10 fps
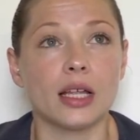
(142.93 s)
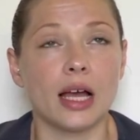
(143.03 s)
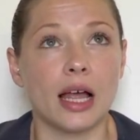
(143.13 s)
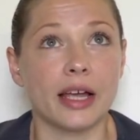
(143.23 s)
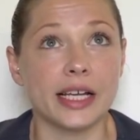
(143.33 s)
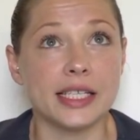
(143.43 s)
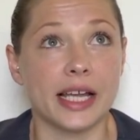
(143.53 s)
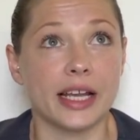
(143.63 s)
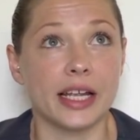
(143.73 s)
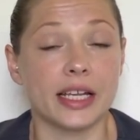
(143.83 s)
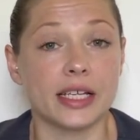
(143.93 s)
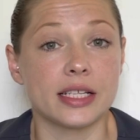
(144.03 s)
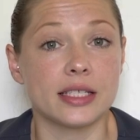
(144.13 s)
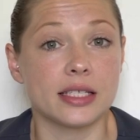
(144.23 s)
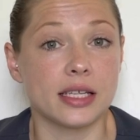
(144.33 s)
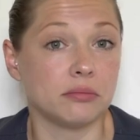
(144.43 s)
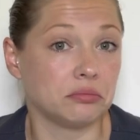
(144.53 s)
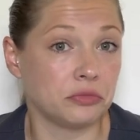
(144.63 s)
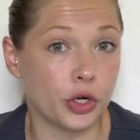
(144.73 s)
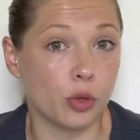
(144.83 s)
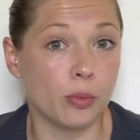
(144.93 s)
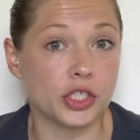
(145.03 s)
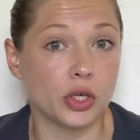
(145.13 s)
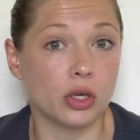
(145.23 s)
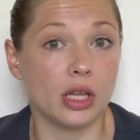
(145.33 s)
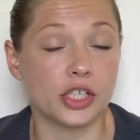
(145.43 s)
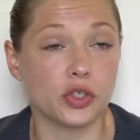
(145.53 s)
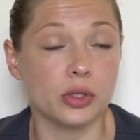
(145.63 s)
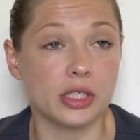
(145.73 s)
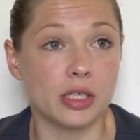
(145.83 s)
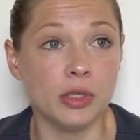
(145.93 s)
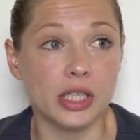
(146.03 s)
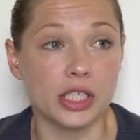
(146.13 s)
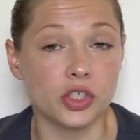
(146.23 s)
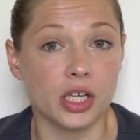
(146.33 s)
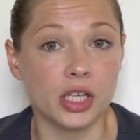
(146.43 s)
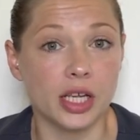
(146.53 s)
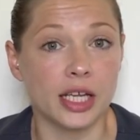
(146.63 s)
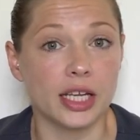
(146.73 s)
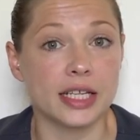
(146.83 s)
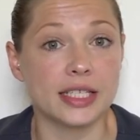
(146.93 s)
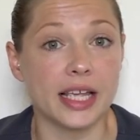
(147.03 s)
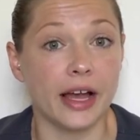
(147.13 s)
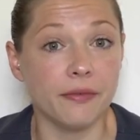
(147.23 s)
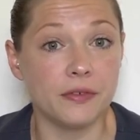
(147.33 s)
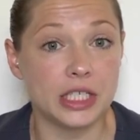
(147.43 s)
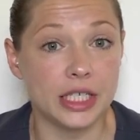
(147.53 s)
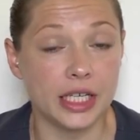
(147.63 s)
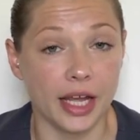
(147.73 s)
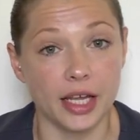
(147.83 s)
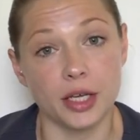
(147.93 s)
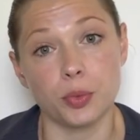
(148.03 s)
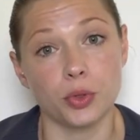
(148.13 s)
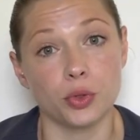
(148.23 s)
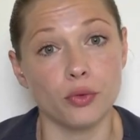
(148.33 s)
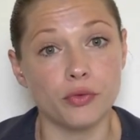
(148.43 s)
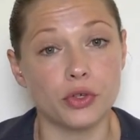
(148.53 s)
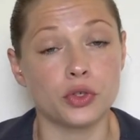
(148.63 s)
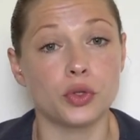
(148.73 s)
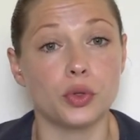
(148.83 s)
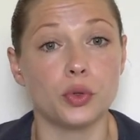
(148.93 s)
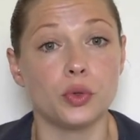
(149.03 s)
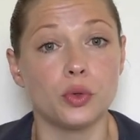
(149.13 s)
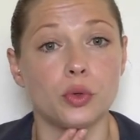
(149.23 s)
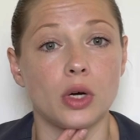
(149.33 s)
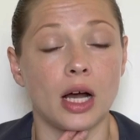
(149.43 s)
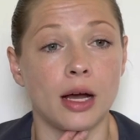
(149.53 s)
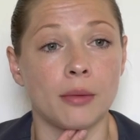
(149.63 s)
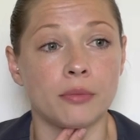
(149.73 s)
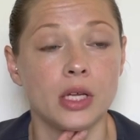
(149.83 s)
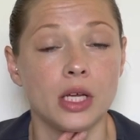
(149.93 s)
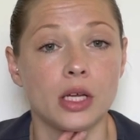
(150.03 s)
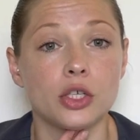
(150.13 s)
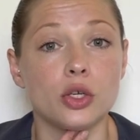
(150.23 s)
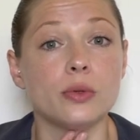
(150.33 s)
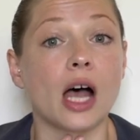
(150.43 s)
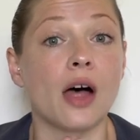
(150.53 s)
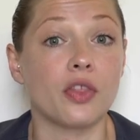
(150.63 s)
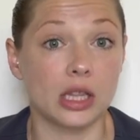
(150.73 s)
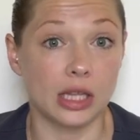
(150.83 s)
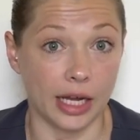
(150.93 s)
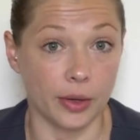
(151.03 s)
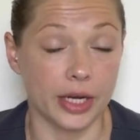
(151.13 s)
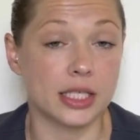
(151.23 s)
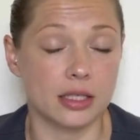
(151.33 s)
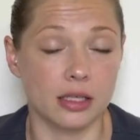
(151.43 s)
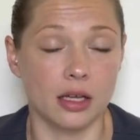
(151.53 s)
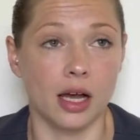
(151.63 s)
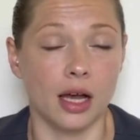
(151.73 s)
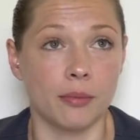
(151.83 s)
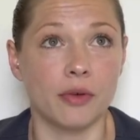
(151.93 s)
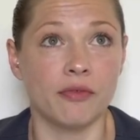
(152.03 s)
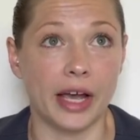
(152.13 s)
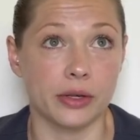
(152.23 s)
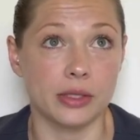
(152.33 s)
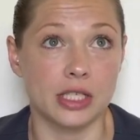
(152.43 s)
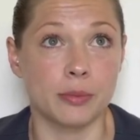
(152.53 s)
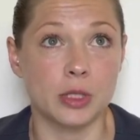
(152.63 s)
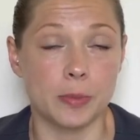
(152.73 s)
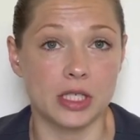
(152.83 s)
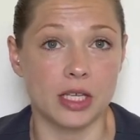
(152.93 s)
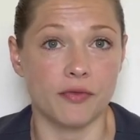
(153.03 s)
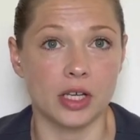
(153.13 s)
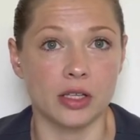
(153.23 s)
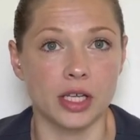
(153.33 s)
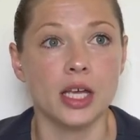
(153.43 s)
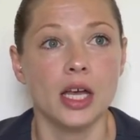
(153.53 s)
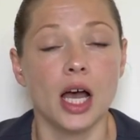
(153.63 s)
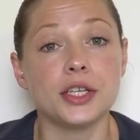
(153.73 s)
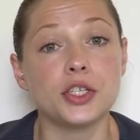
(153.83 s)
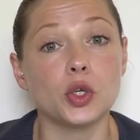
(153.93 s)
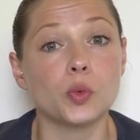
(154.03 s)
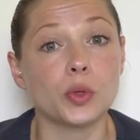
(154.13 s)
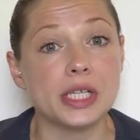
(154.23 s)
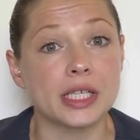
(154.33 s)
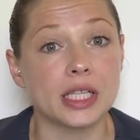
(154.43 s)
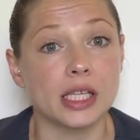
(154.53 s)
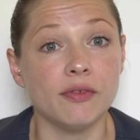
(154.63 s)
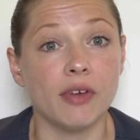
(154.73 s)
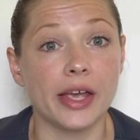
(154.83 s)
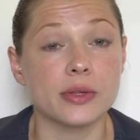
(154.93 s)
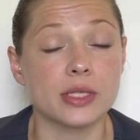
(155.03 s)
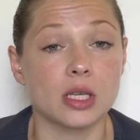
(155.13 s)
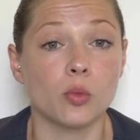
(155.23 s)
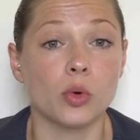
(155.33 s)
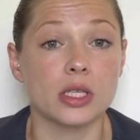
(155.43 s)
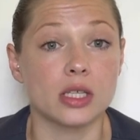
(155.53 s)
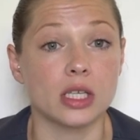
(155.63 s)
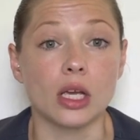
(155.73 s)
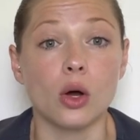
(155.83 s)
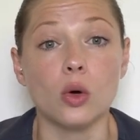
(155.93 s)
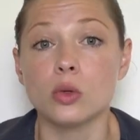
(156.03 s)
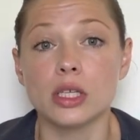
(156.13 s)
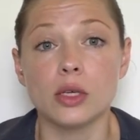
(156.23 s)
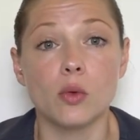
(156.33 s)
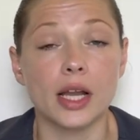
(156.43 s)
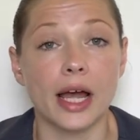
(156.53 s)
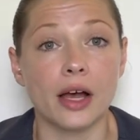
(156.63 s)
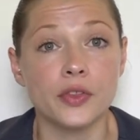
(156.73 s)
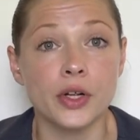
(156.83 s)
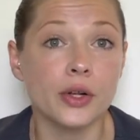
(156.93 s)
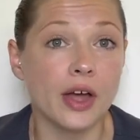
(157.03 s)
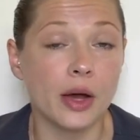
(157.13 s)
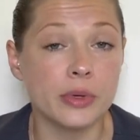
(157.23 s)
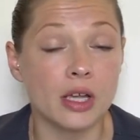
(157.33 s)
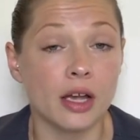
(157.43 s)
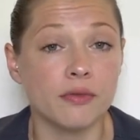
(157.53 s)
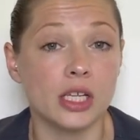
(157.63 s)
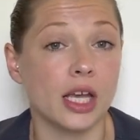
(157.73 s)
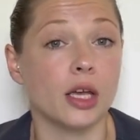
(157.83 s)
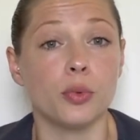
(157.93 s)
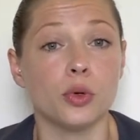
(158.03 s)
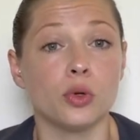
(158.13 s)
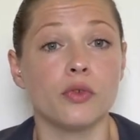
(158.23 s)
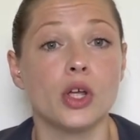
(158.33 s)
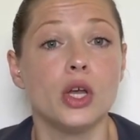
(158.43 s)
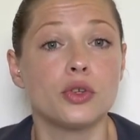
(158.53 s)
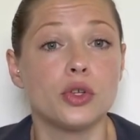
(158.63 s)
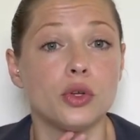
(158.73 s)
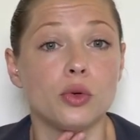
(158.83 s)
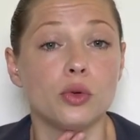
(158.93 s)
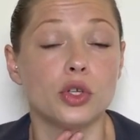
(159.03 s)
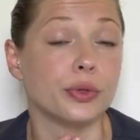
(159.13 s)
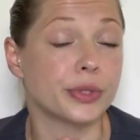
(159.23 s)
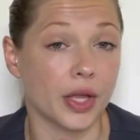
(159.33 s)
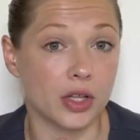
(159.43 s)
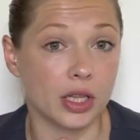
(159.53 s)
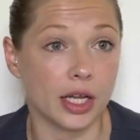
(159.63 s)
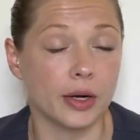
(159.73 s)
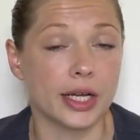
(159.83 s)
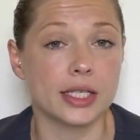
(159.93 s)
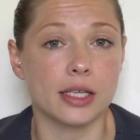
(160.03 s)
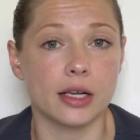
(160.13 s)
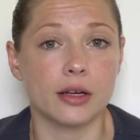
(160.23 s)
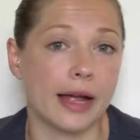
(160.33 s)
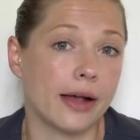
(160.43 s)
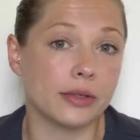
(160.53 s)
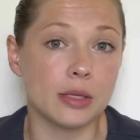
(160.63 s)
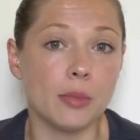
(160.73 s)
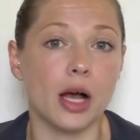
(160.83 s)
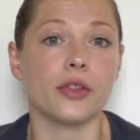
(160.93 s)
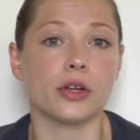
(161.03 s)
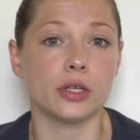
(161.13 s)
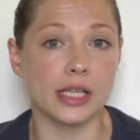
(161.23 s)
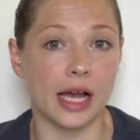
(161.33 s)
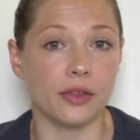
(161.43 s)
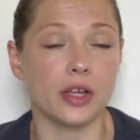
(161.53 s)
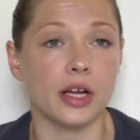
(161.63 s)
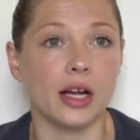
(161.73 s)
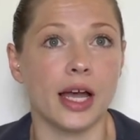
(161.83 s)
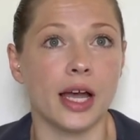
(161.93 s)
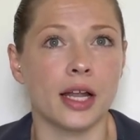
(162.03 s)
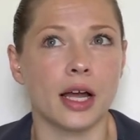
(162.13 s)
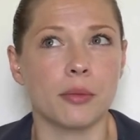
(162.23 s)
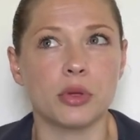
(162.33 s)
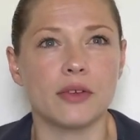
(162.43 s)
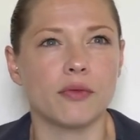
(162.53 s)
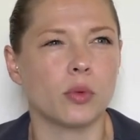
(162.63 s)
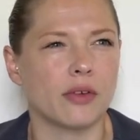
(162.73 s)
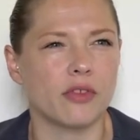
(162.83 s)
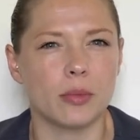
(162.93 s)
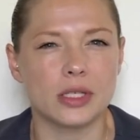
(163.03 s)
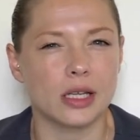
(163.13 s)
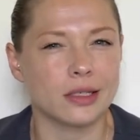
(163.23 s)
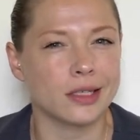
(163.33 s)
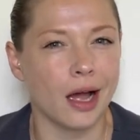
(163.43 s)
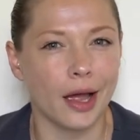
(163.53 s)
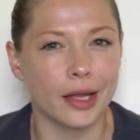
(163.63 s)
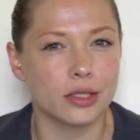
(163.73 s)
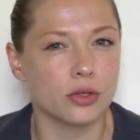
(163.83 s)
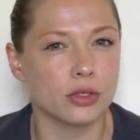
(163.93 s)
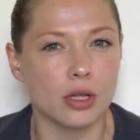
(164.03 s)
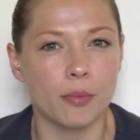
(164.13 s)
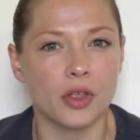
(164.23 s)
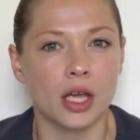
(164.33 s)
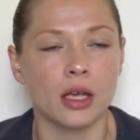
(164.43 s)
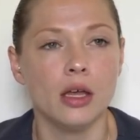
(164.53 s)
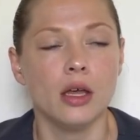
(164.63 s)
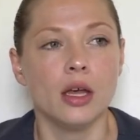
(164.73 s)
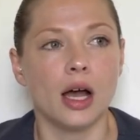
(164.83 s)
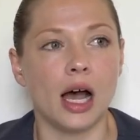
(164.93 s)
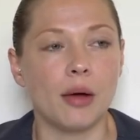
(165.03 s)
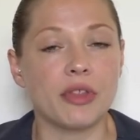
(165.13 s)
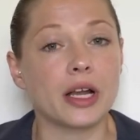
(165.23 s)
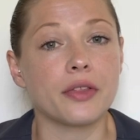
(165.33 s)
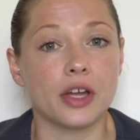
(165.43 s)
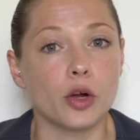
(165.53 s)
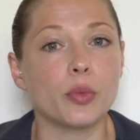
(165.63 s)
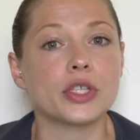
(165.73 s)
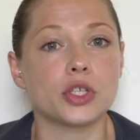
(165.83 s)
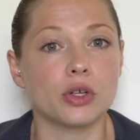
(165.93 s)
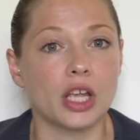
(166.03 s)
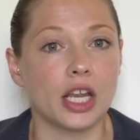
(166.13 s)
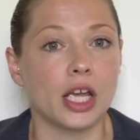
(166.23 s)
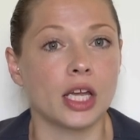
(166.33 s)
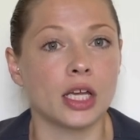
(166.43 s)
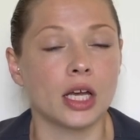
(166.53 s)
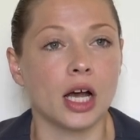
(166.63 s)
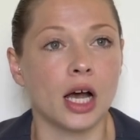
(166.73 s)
Like I said, it is neuromuscular electrical stimulation. It is FDA approved to use on the larynx, VitalStim specifically. Until recently, VitalStim was the only one out there that was FDA approved to use on the larynx. There are now some others out there, and I believe one of them is like Dynes or something, that therapists are getting